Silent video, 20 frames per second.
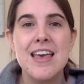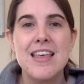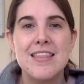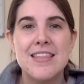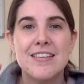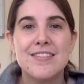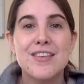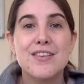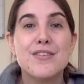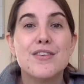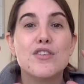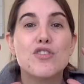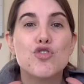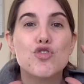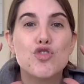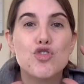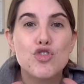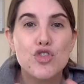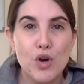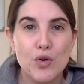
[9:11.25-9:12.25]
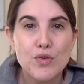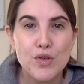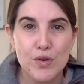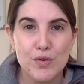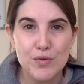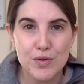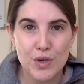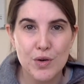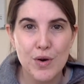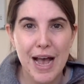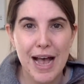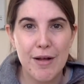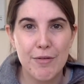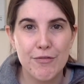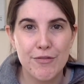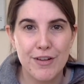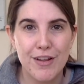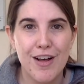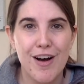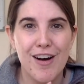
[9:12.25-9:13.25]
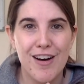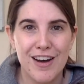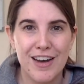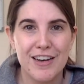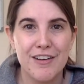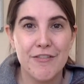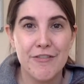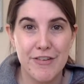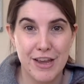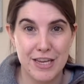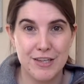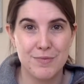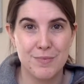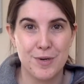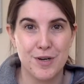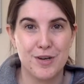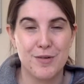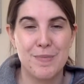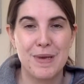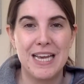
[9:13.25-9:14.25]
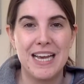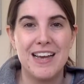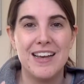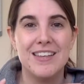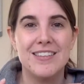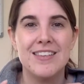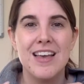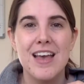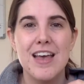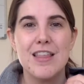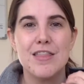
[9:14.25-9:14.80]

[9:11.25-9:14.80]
This is so helpful on Facebook because